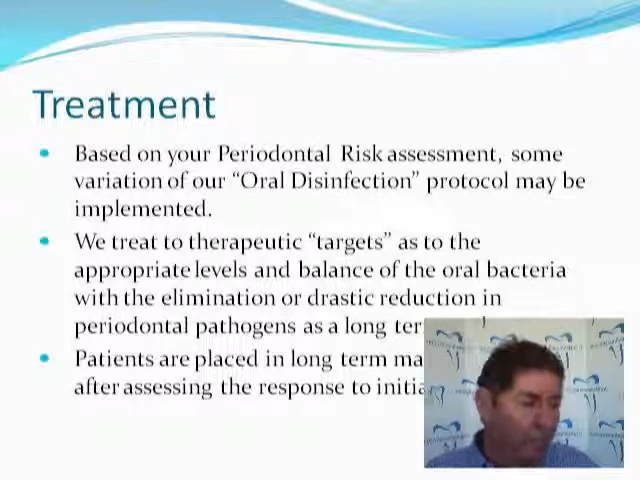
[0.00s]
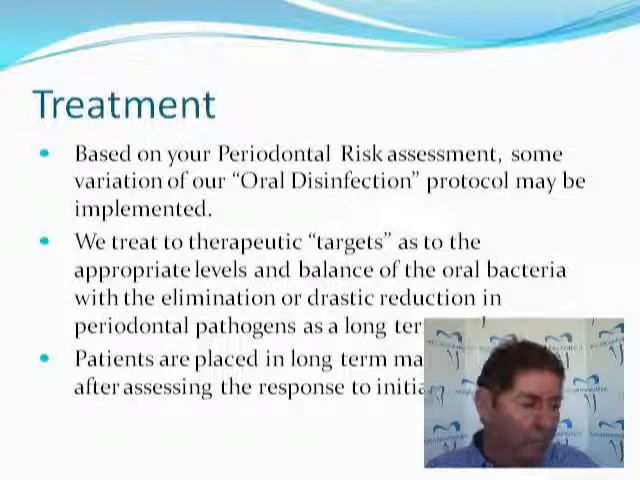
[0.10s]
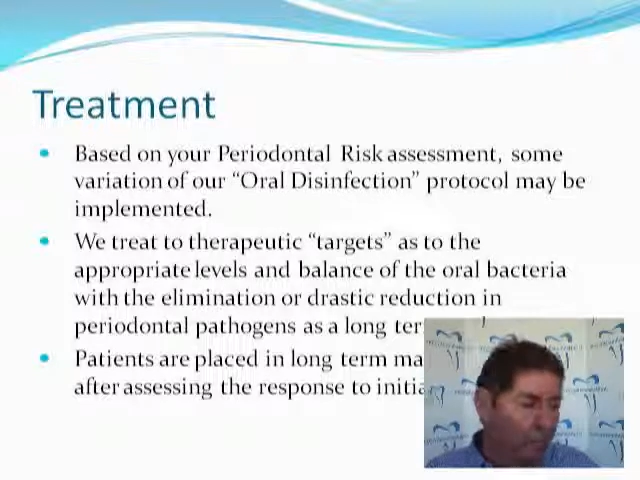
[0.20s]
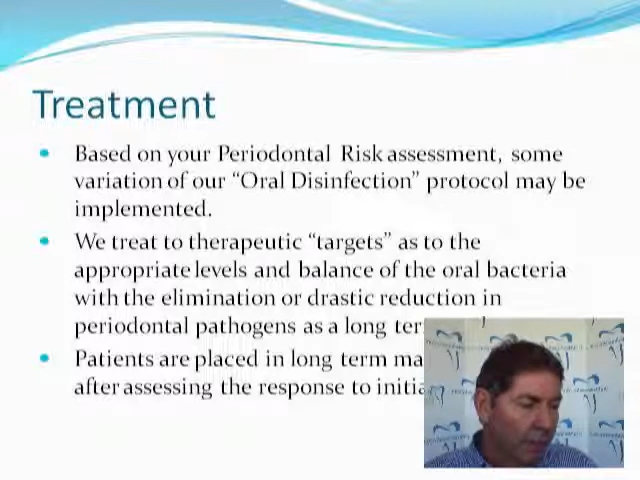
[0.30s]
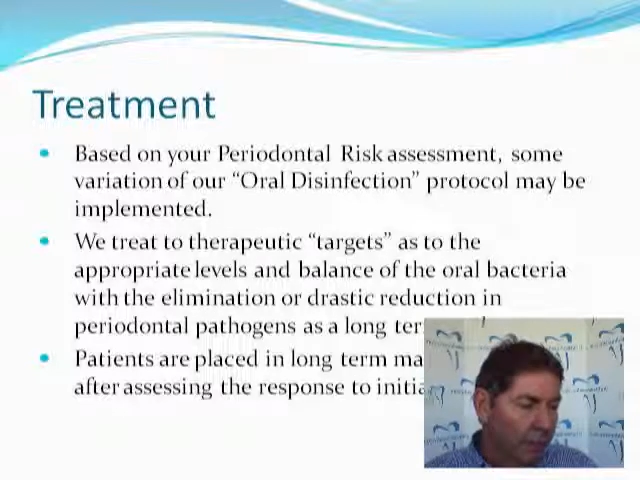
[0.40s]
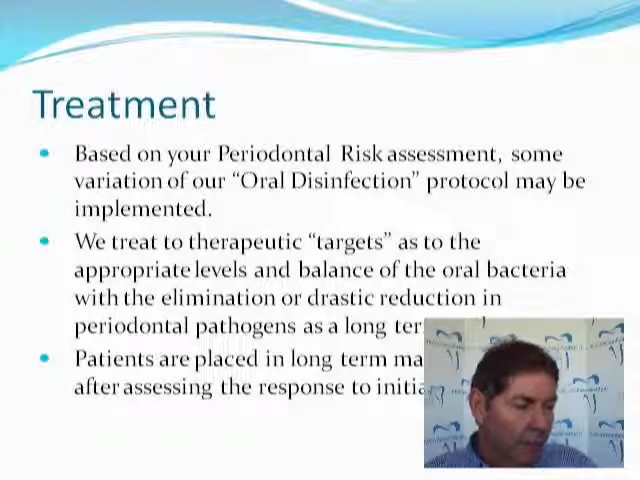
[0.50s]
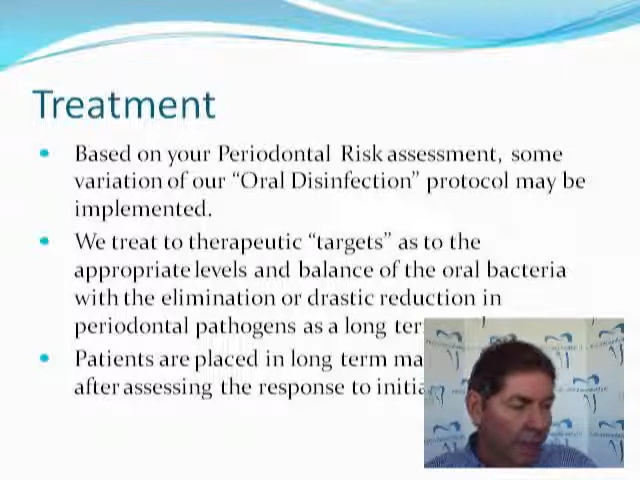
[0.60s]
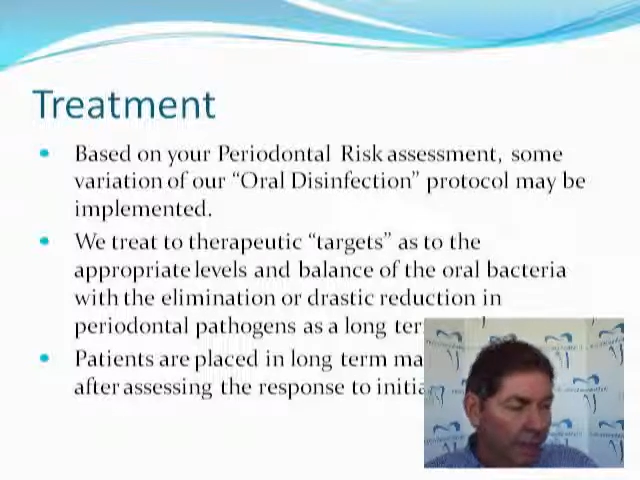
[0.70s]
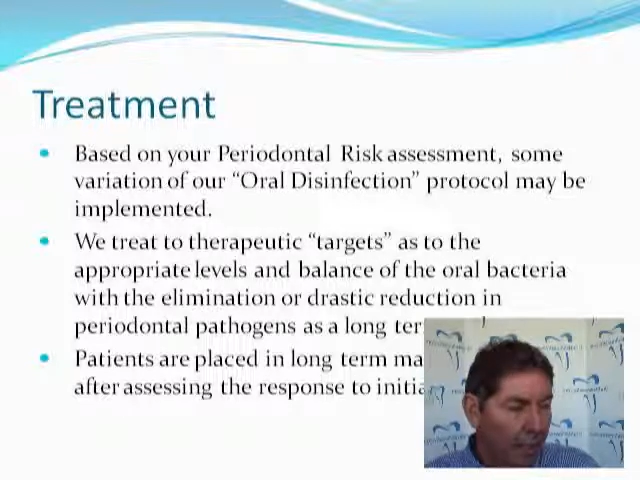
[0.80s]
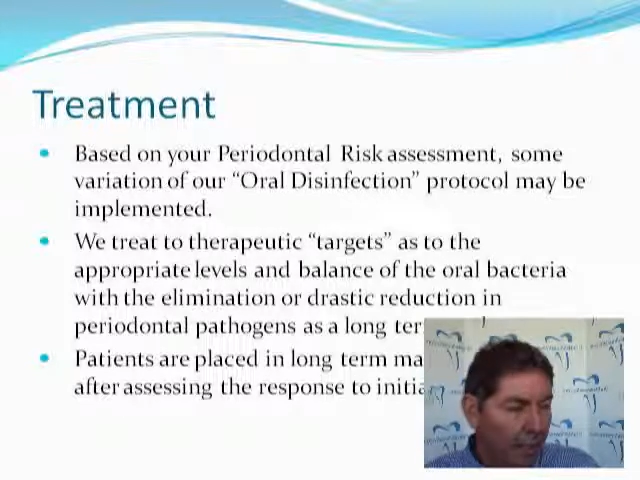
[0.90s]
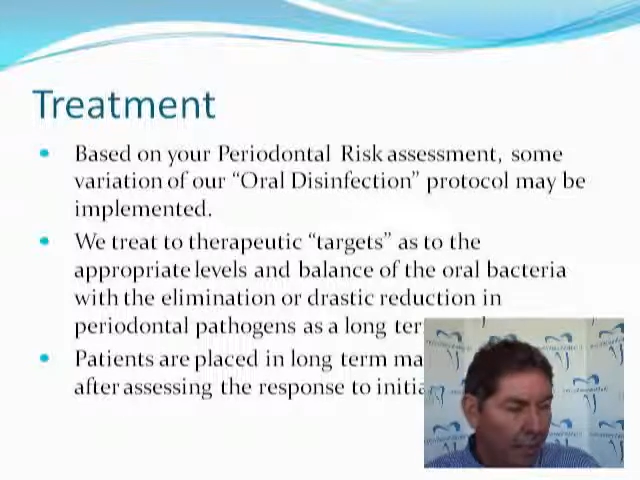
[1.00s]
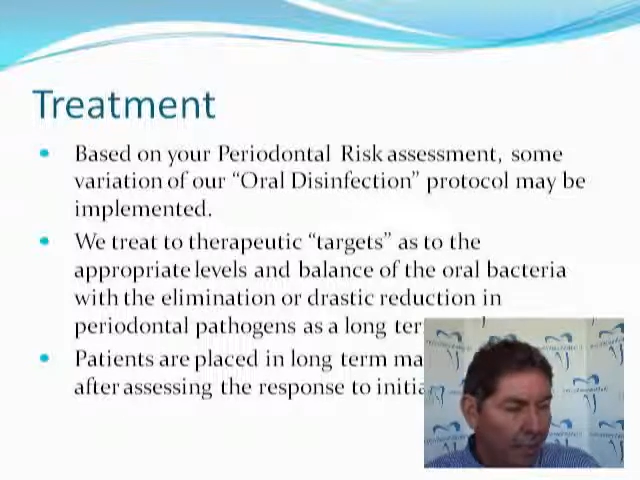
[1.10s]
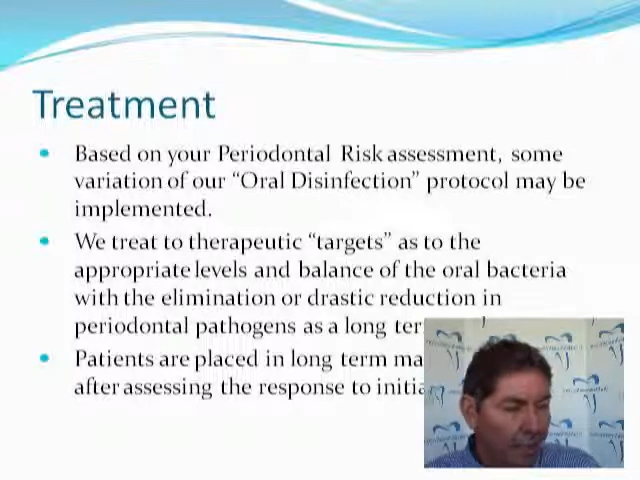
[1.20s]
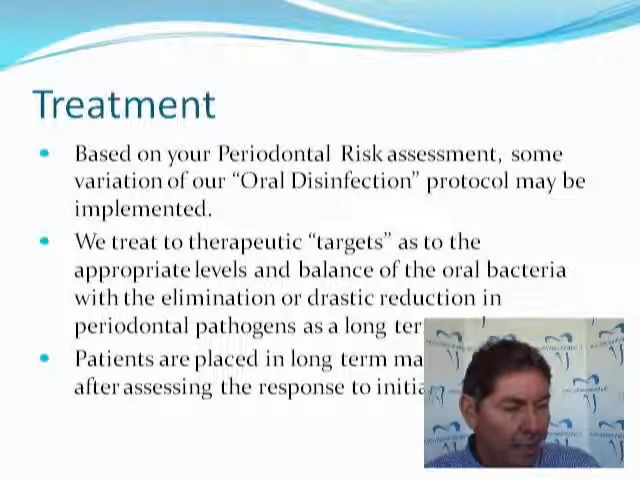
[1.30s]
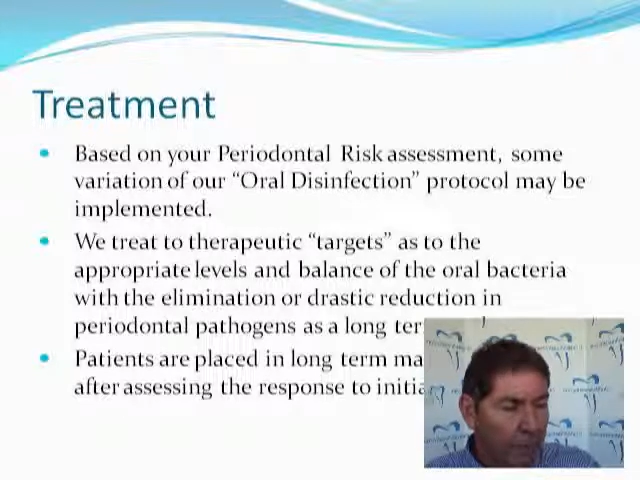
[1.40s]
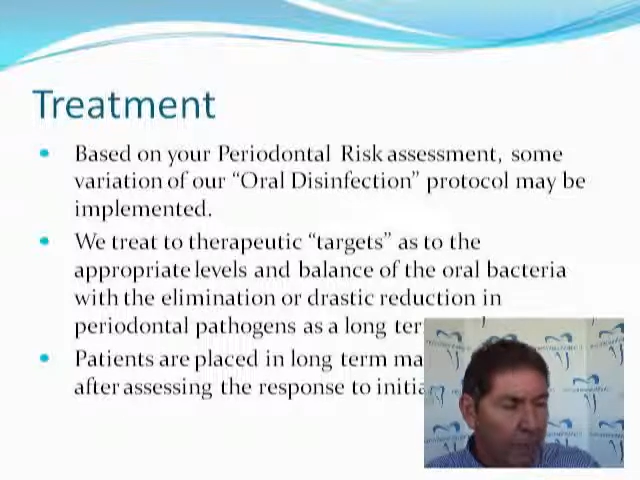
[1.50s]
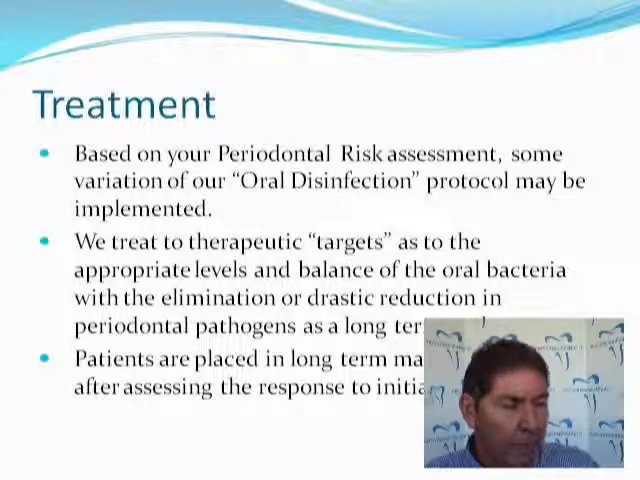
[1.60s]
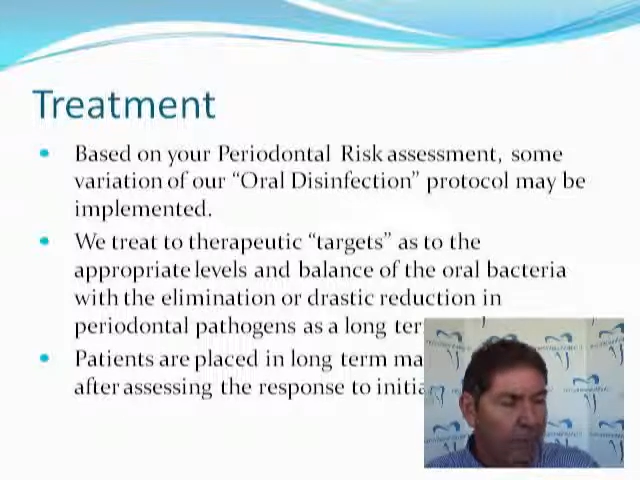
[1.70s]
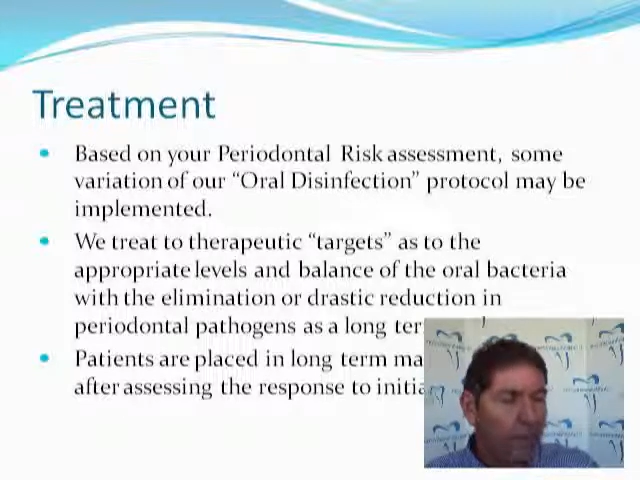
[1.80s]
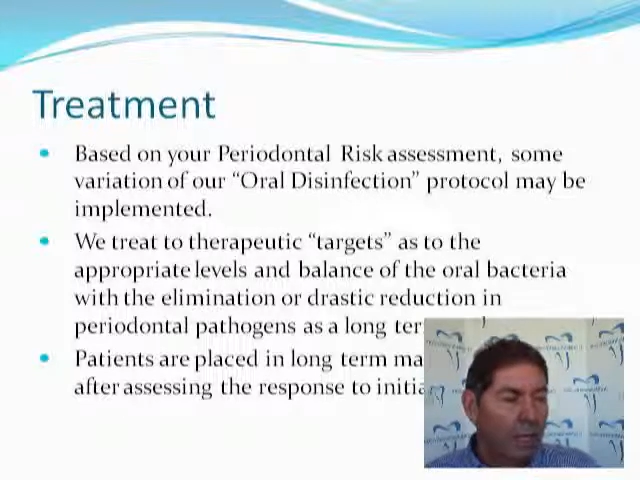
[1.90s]
I want to make
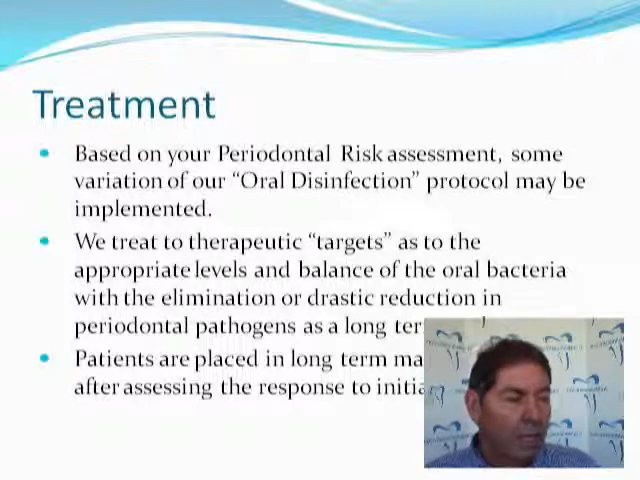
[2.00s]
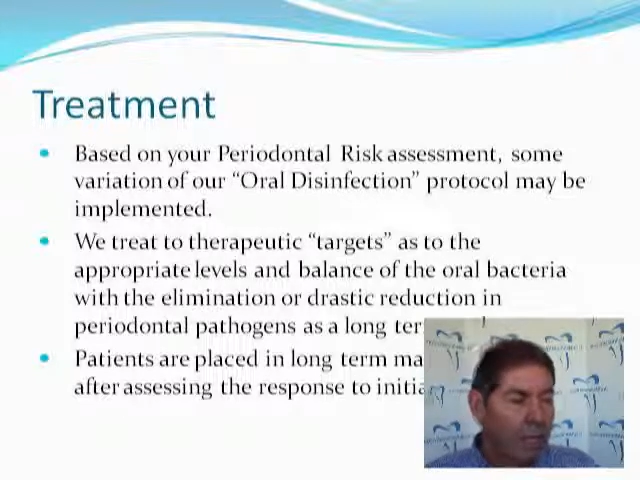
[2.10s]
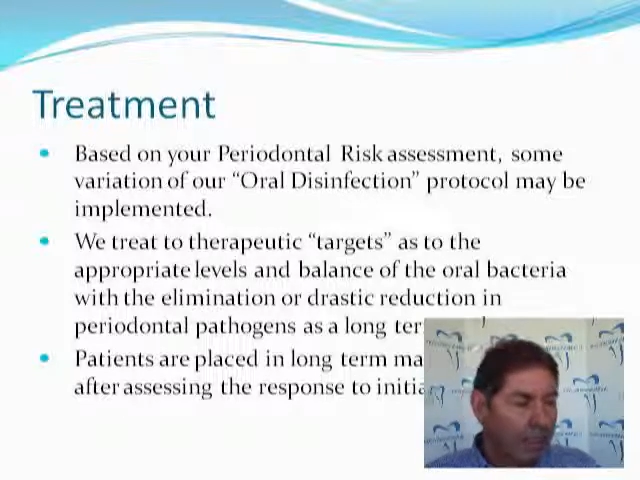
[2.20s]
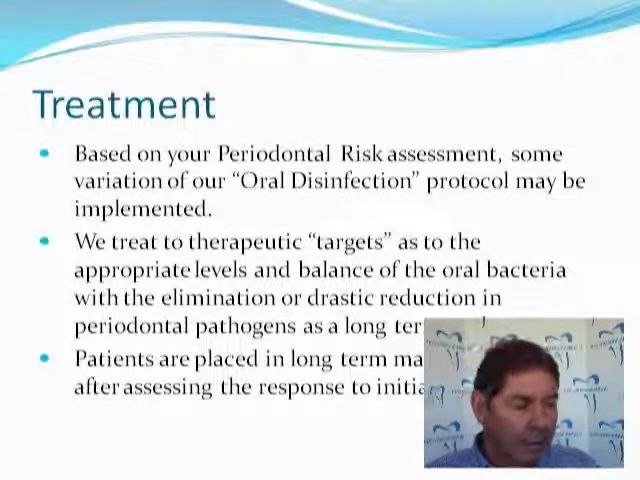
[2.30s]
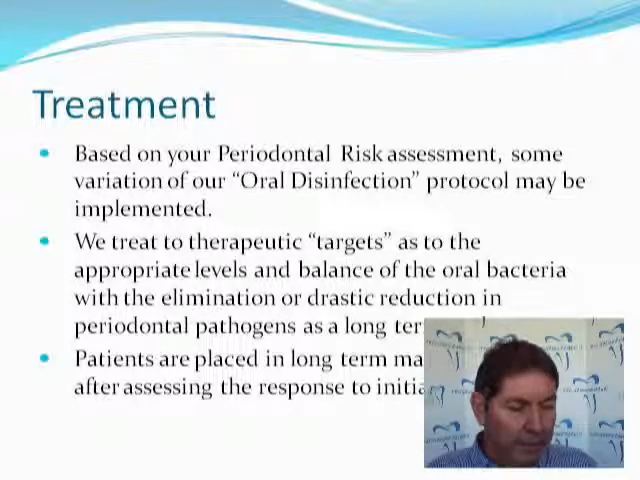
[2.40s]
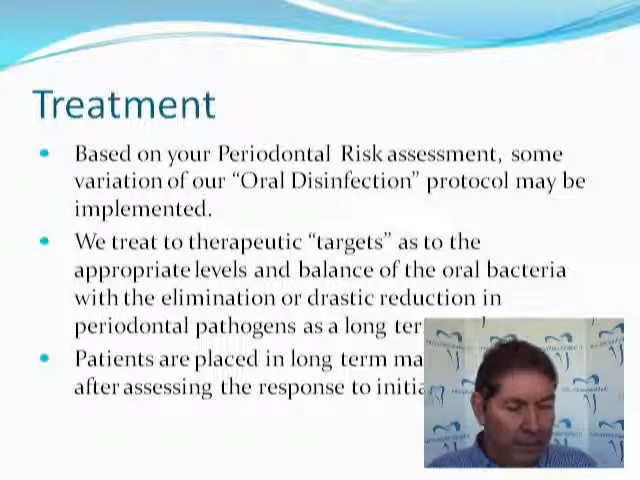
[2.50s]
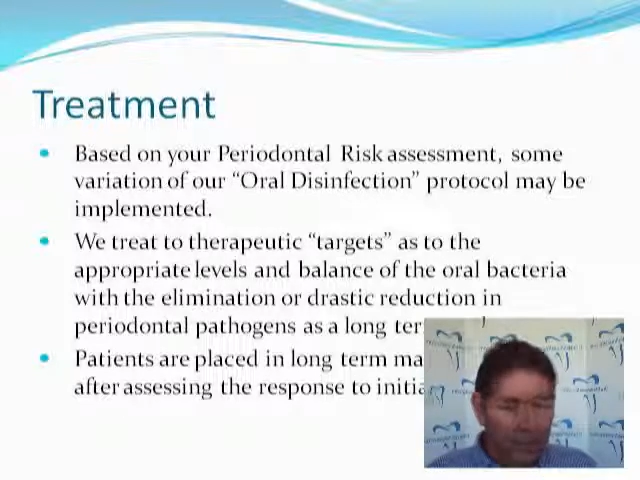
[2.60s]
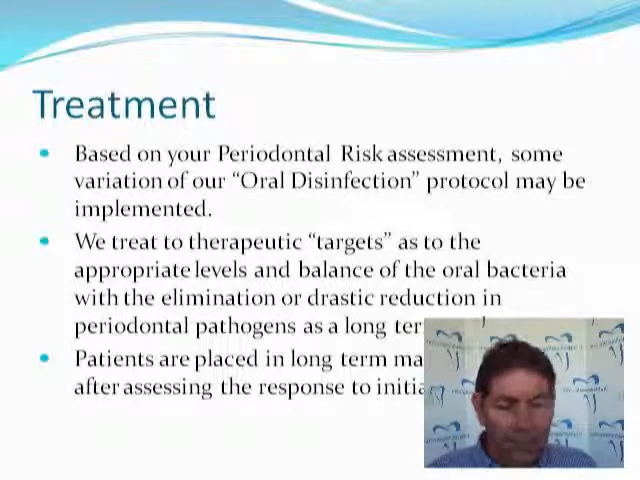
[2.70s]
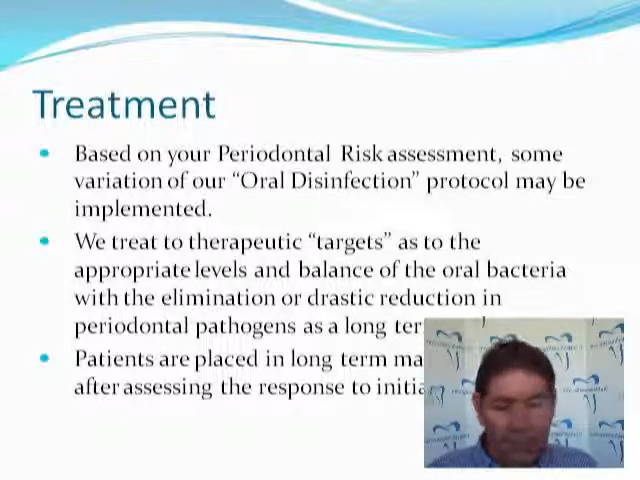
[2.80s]
one comment here